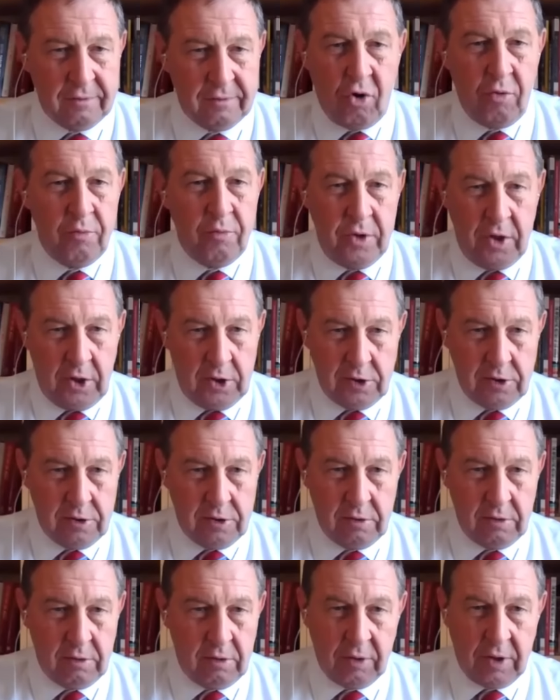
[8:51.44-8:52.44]

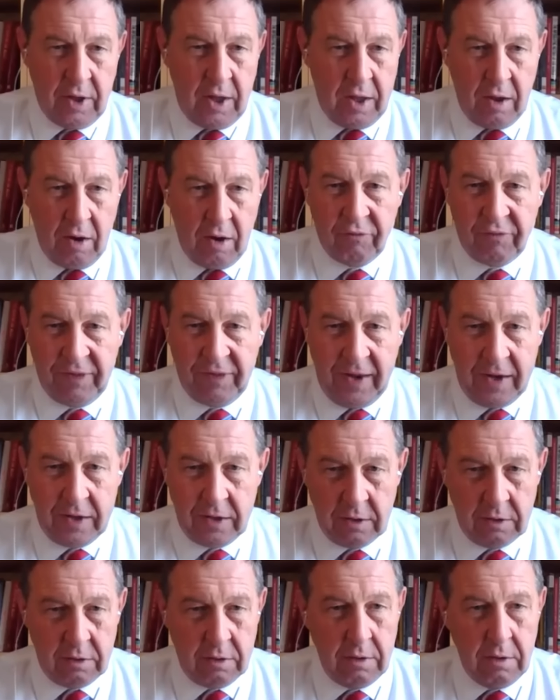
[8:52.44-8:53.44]
communists, okay, of
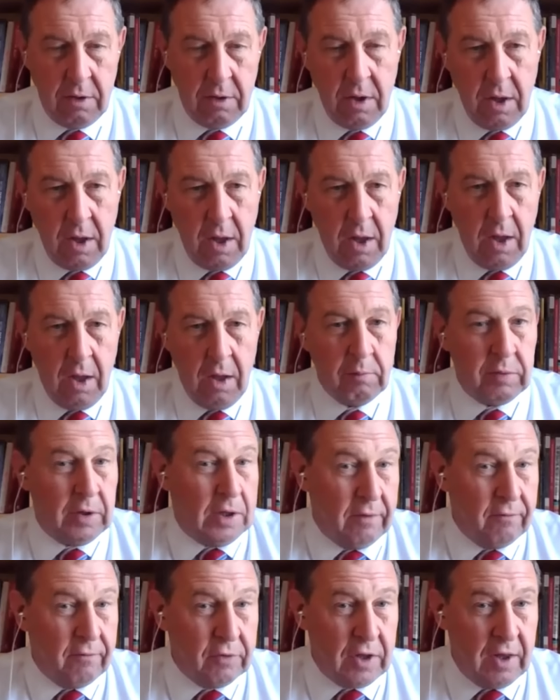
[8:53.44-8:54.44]
Lenin, but
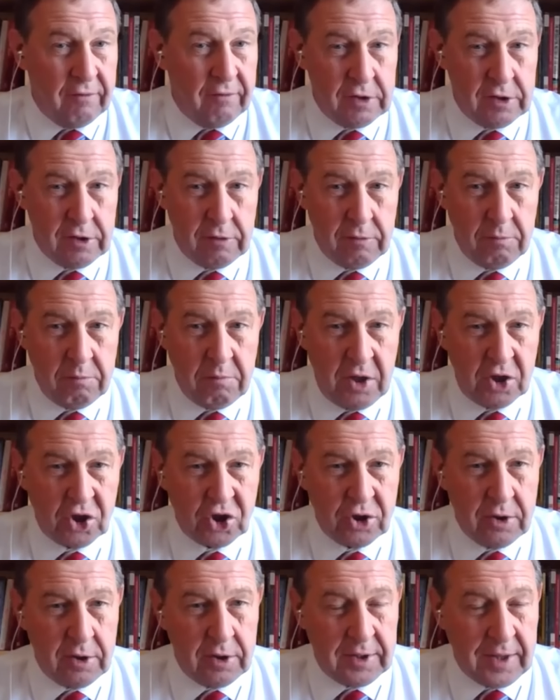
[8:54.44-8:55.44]
he would never
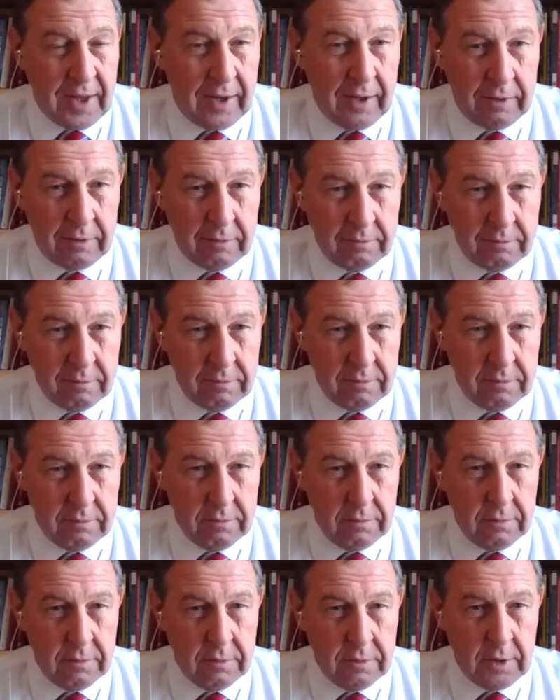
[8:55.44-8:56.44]
mention Stalin,
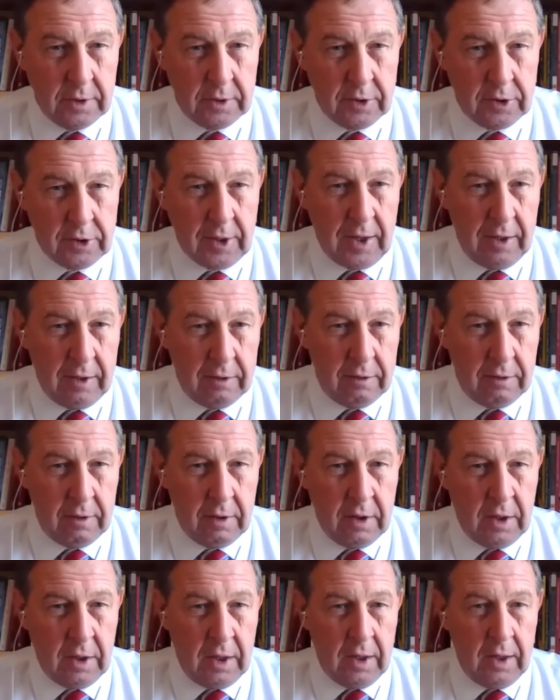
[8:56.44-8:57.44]
that Stalin
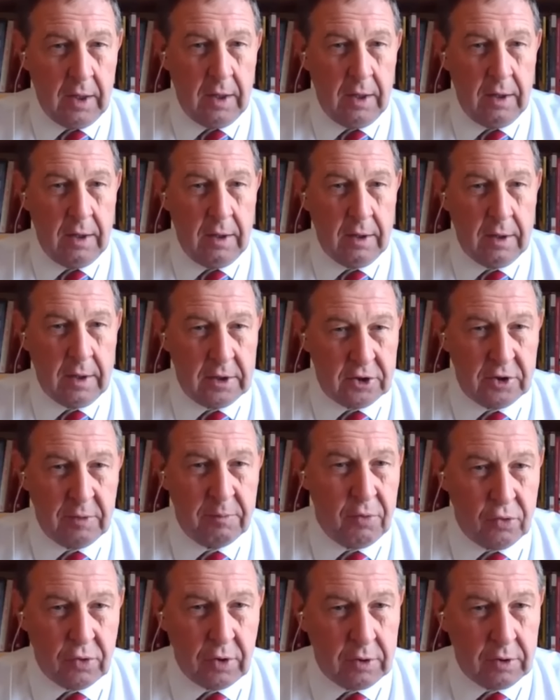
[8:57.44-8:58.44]

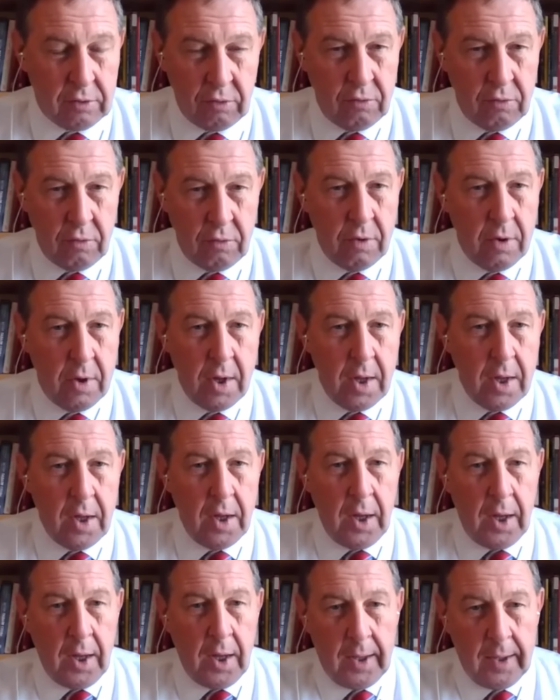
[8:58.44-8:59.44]
contributed to,
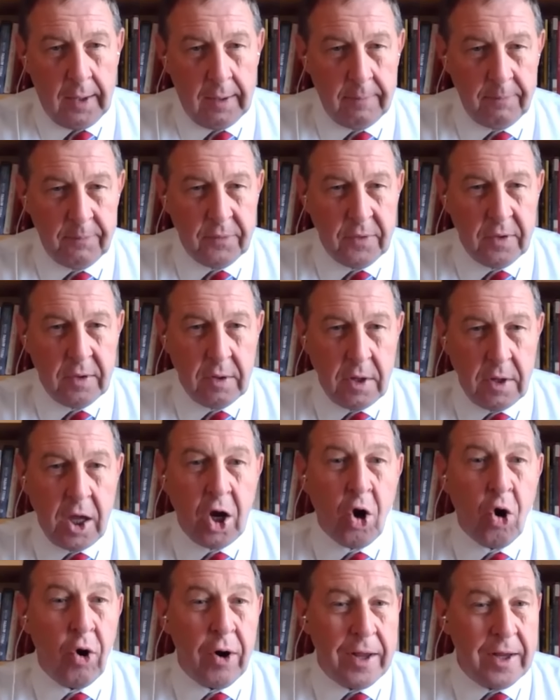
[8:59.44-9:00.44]

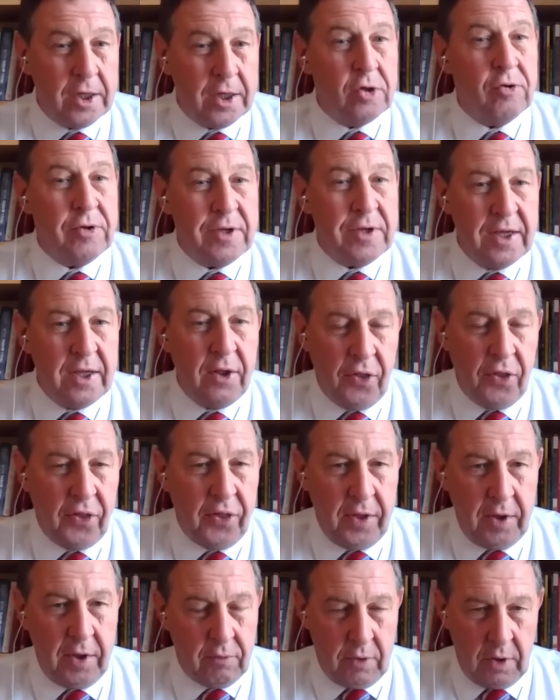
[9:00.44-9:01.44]
according to his
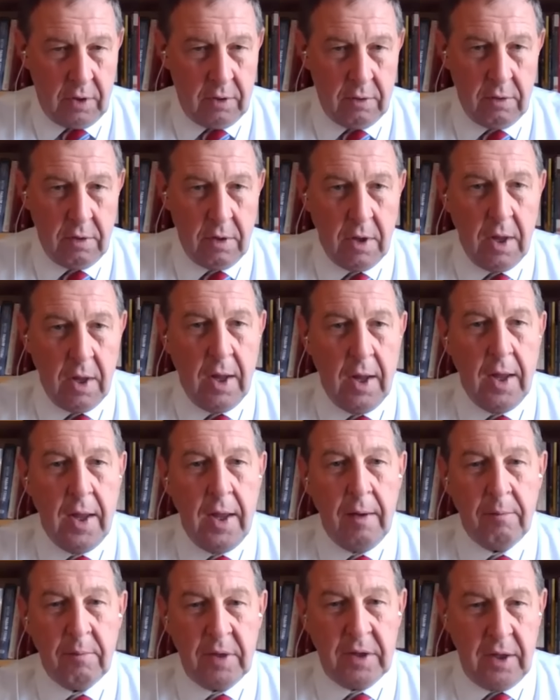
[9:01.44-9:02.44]
theory.
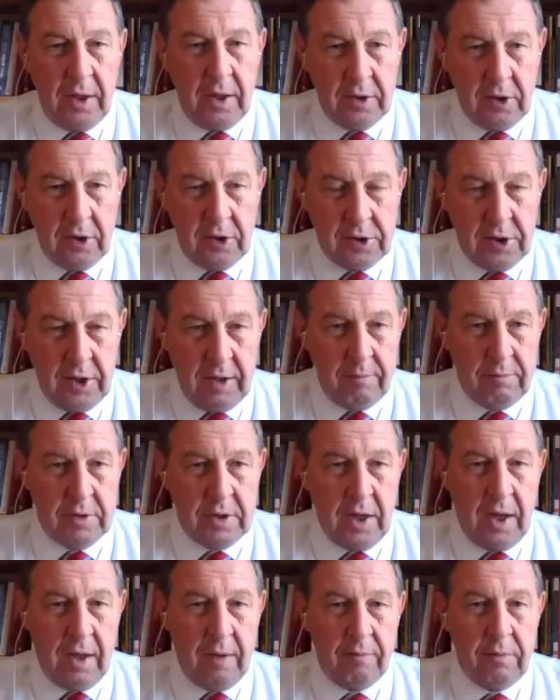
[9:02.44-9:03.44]
But at the same
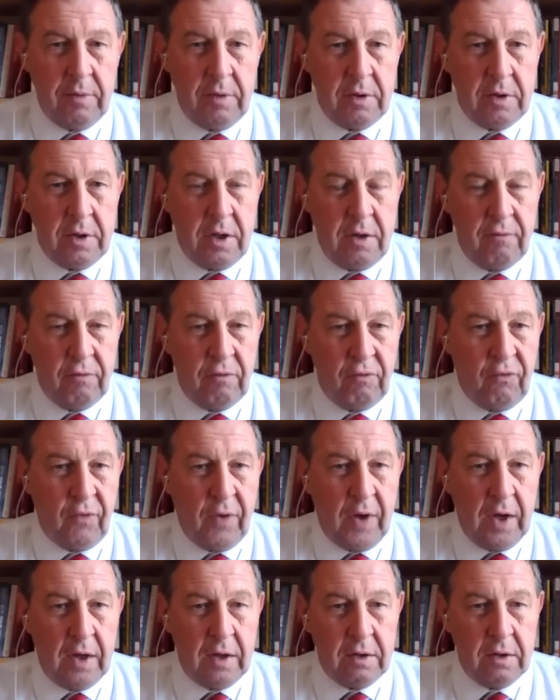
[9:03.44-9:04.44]
time, he would
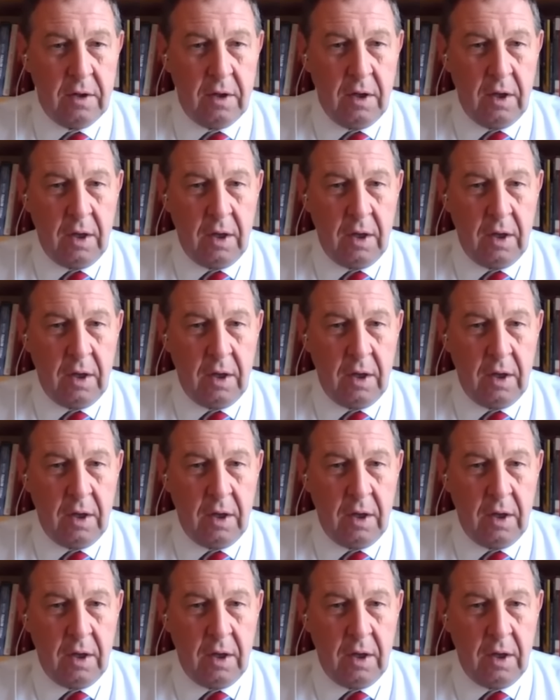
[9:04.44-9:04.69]
find